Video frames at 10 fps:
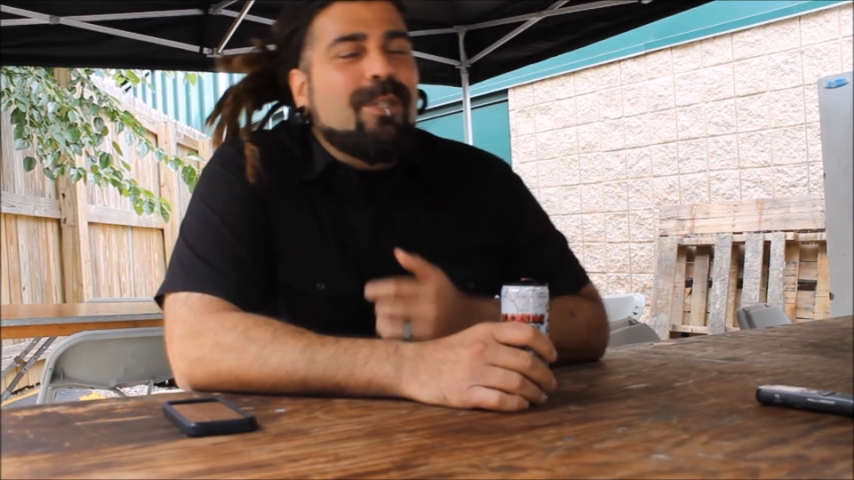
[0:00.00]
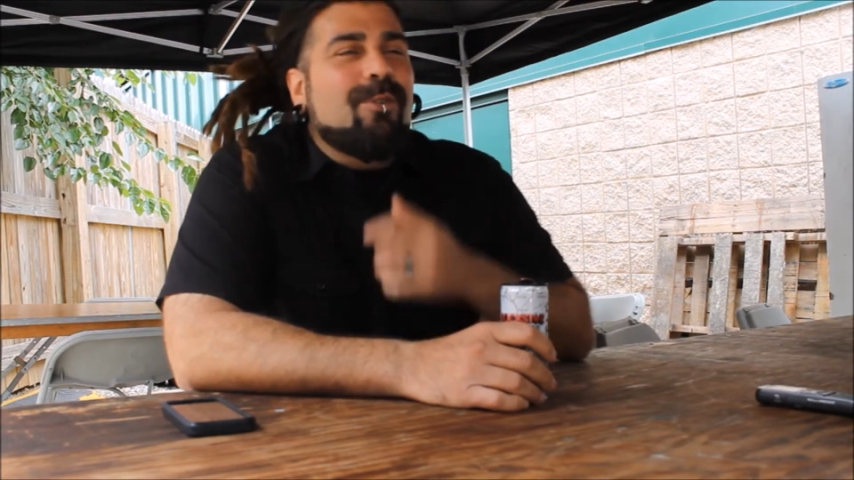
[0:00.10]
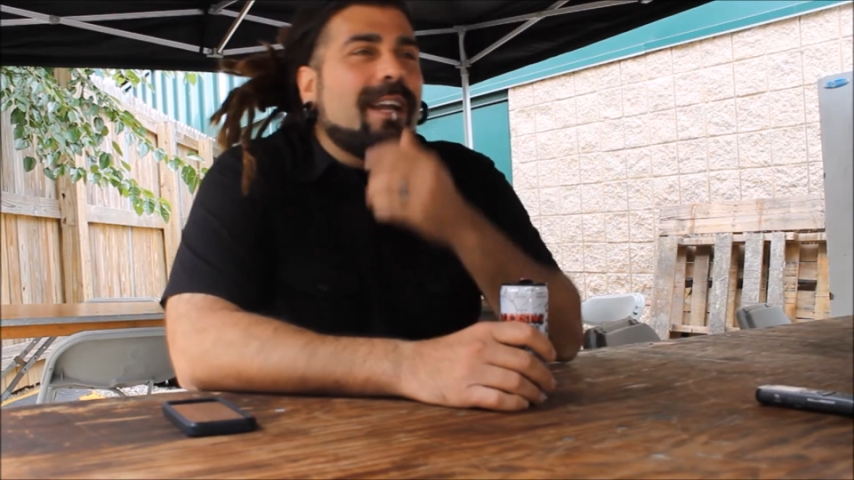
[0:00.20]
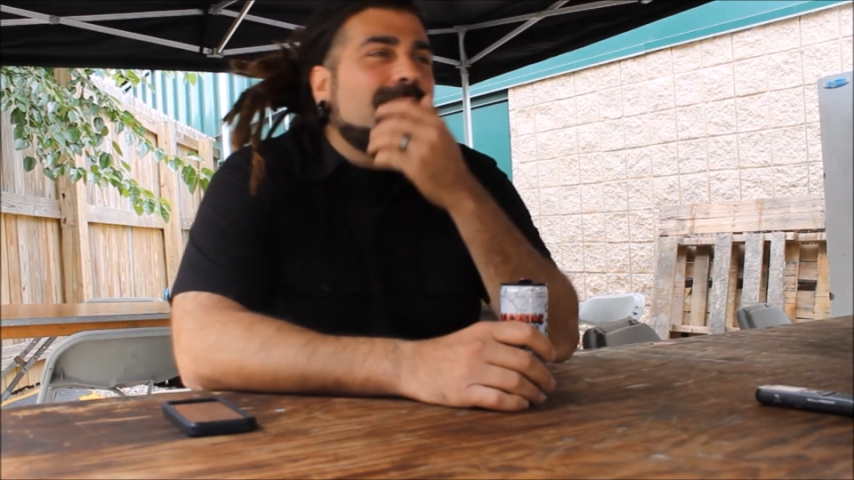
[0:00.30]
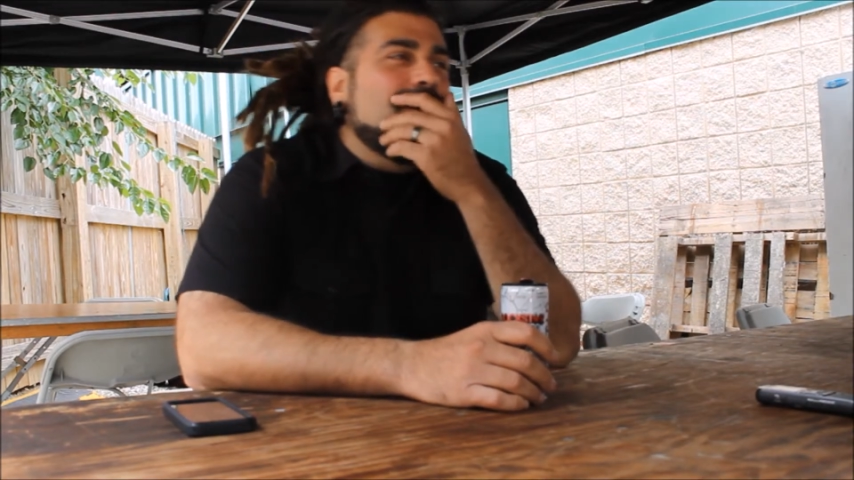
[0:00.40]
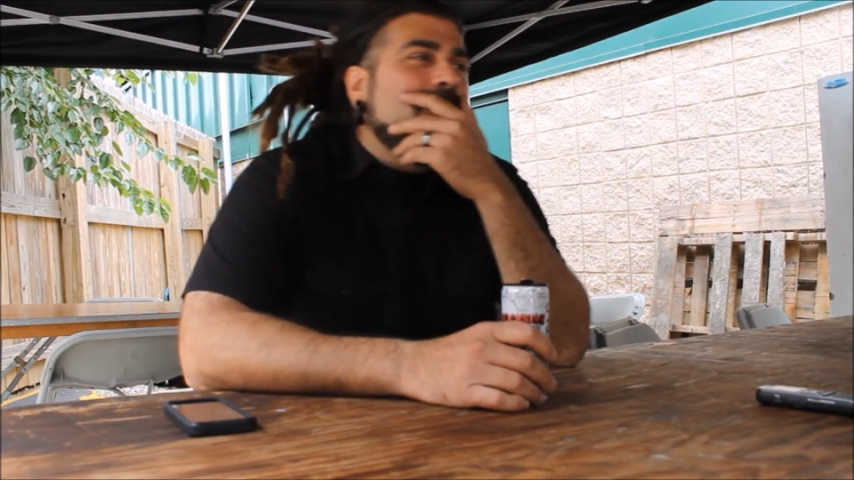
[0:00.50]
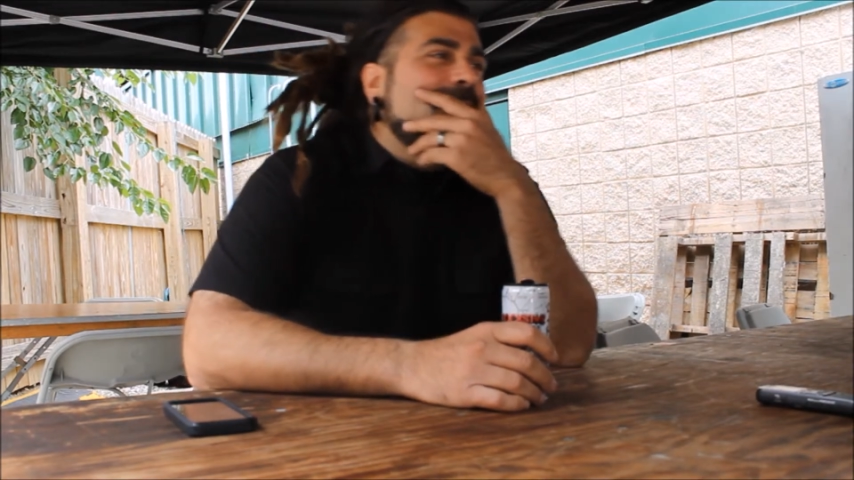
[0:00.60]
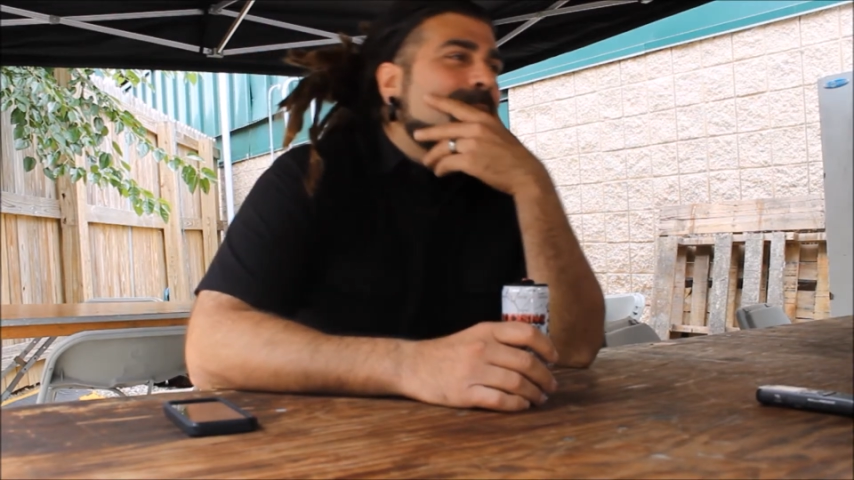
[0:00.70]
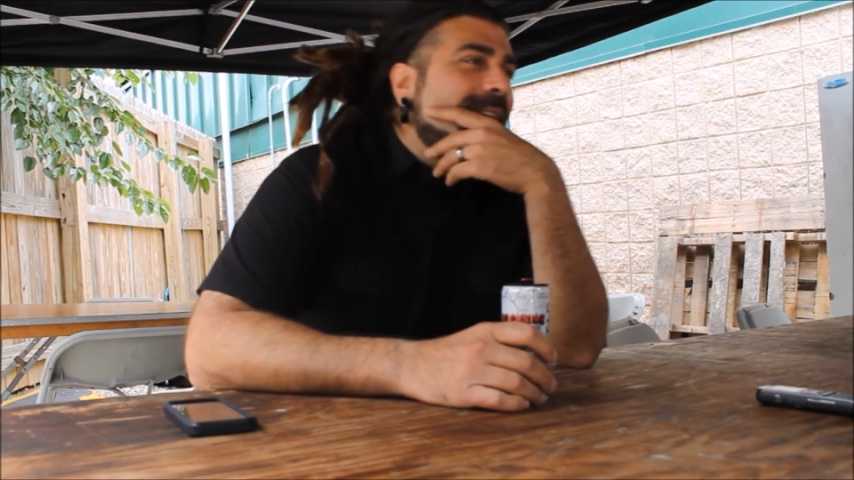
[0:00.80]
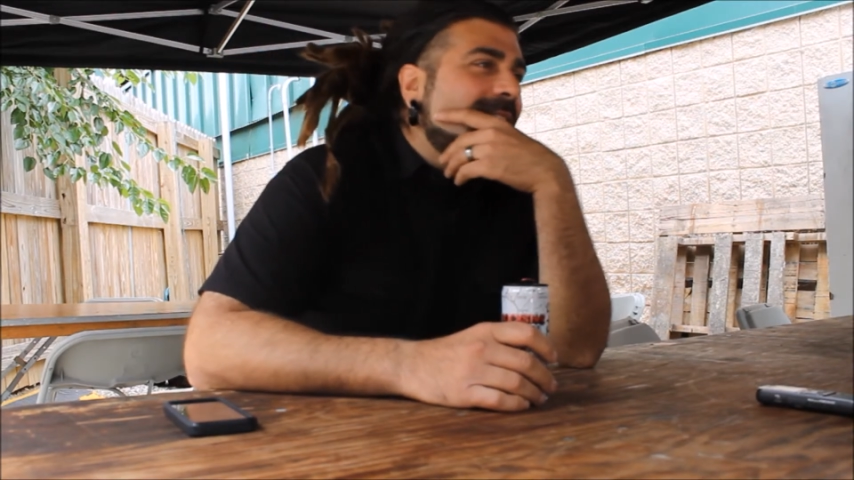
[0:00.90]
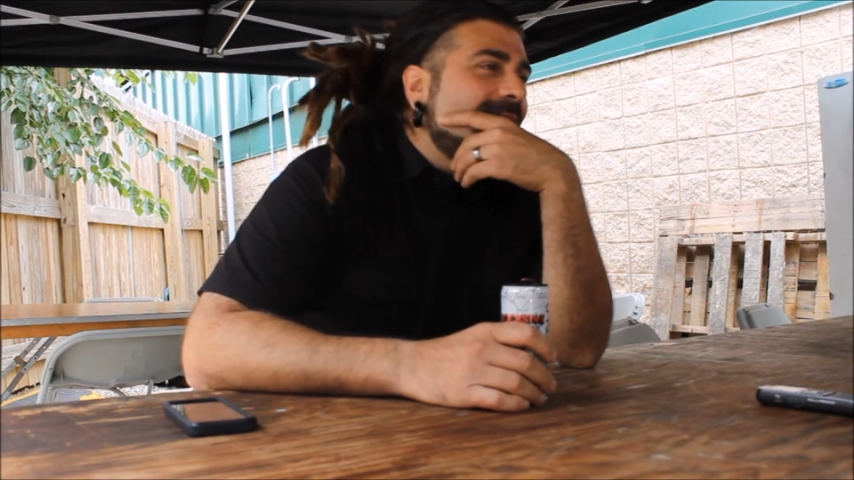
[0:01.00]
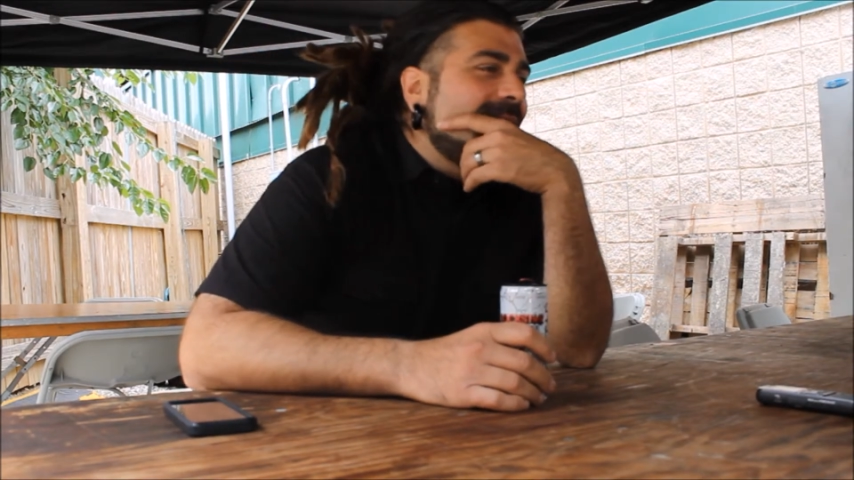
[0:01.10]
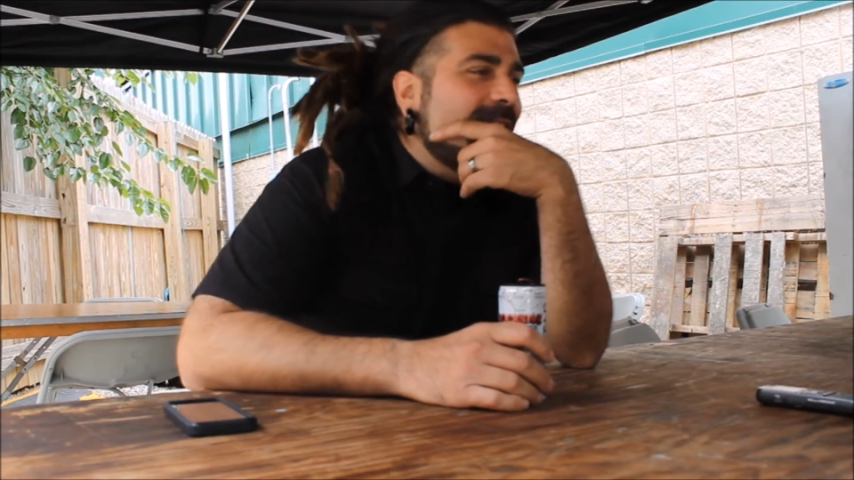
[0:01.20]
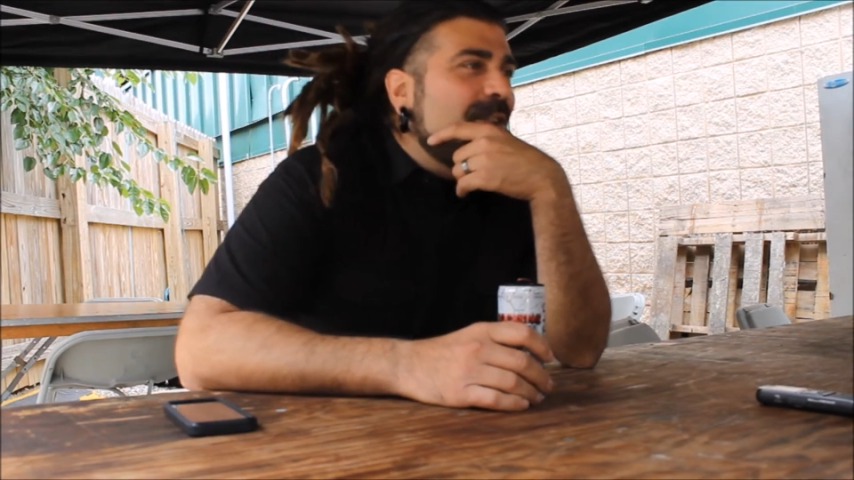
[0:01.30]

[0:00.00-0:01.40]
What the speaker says: You try to do as many